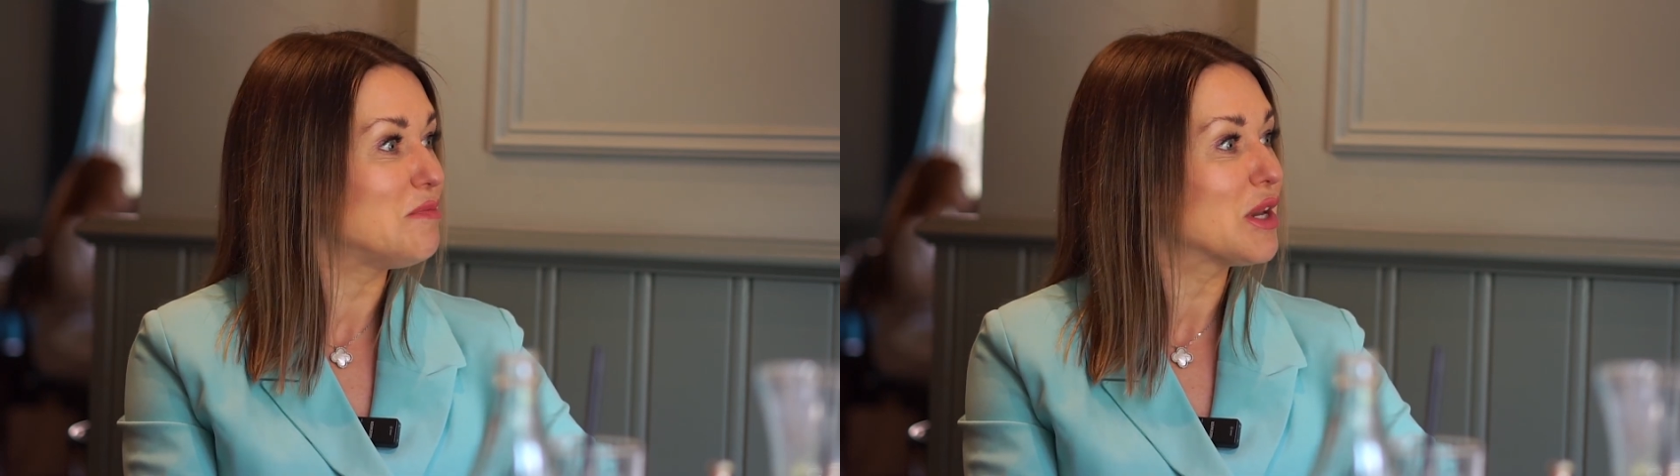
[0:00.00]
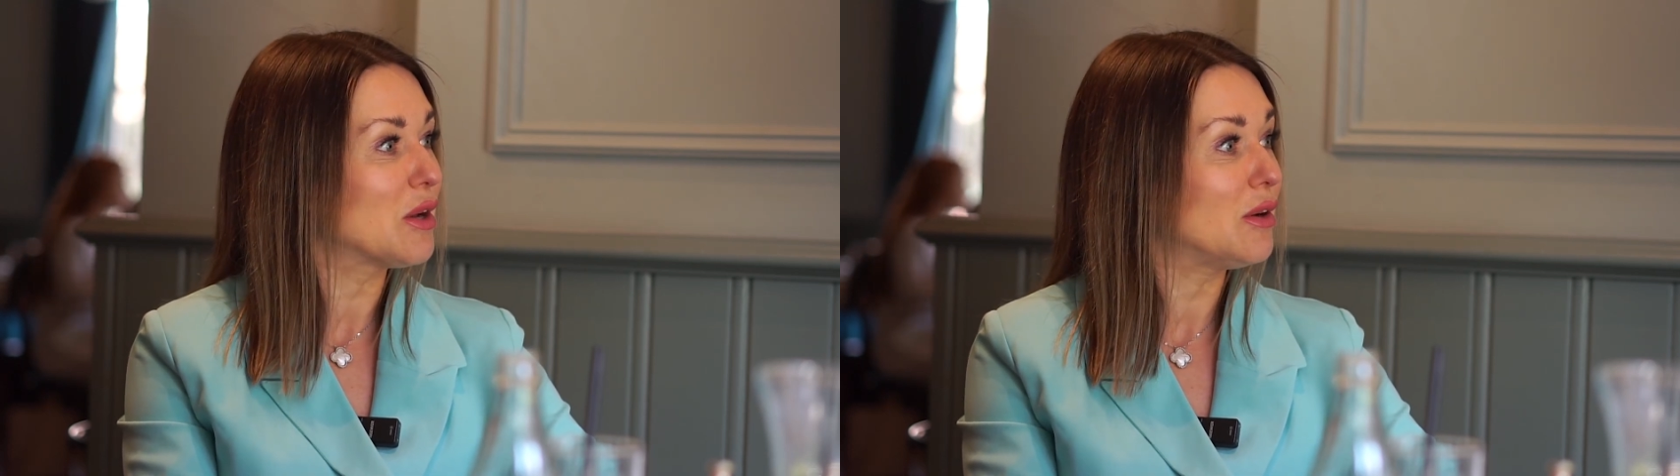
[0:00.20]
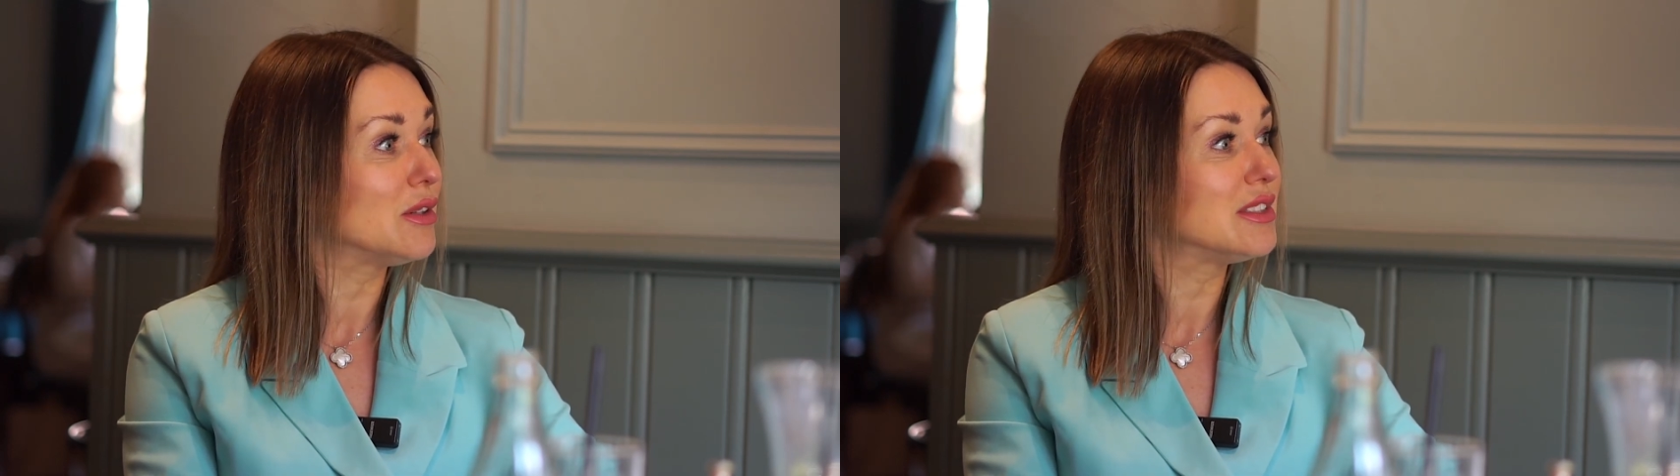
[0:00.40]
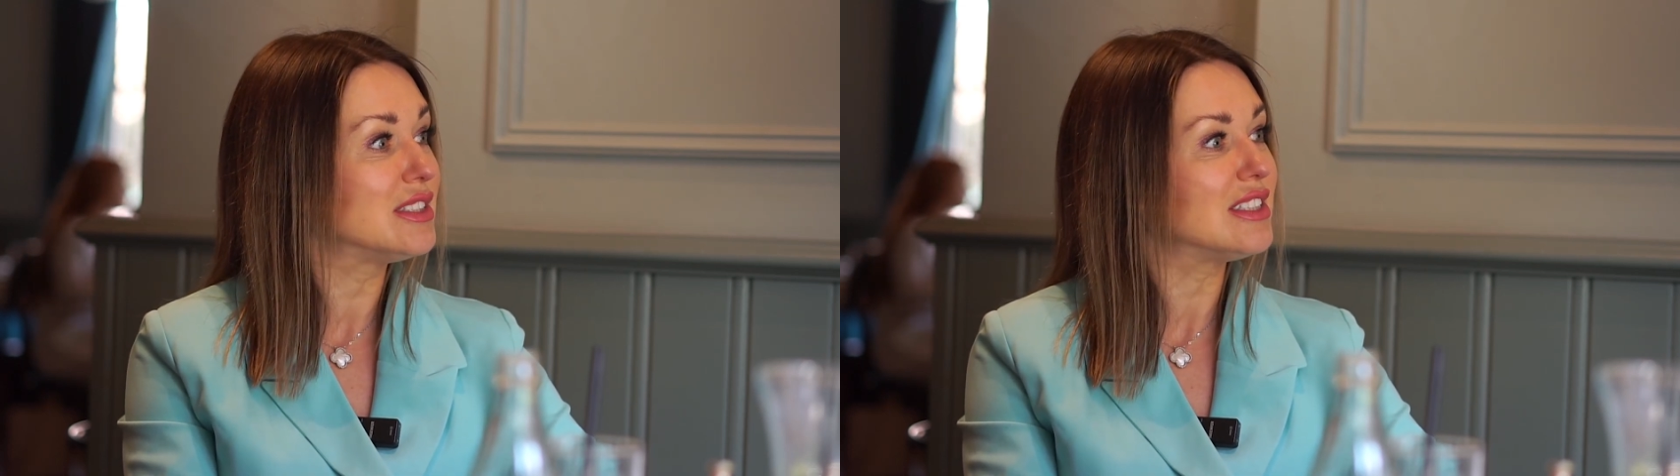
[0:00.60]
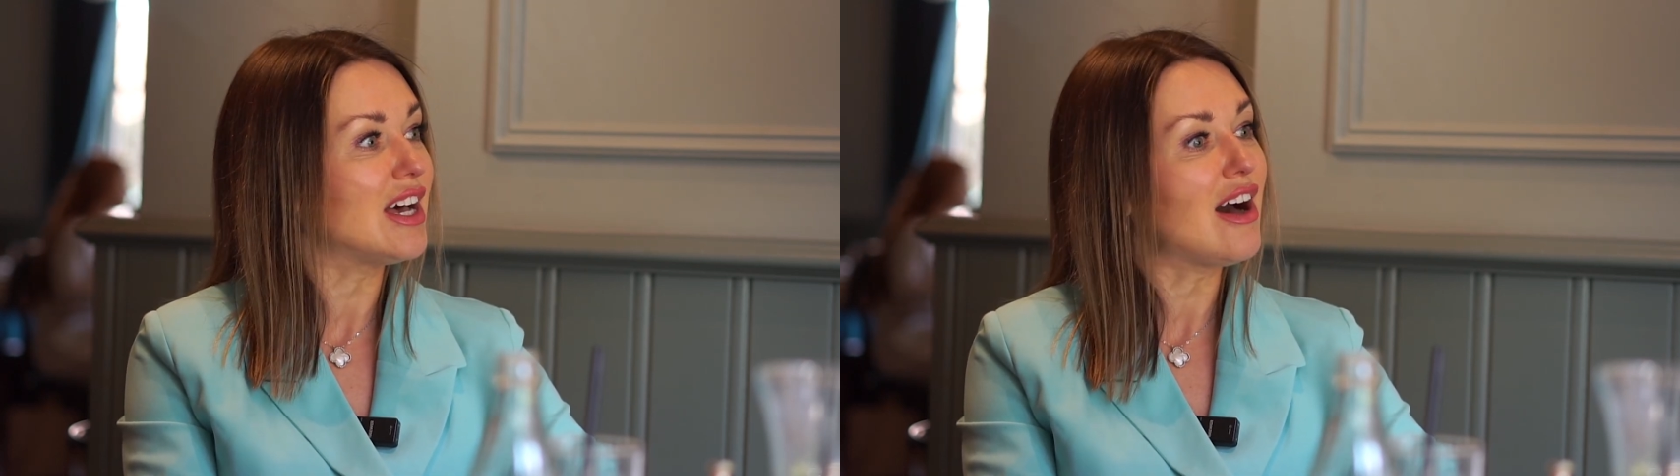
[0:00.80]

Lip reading: because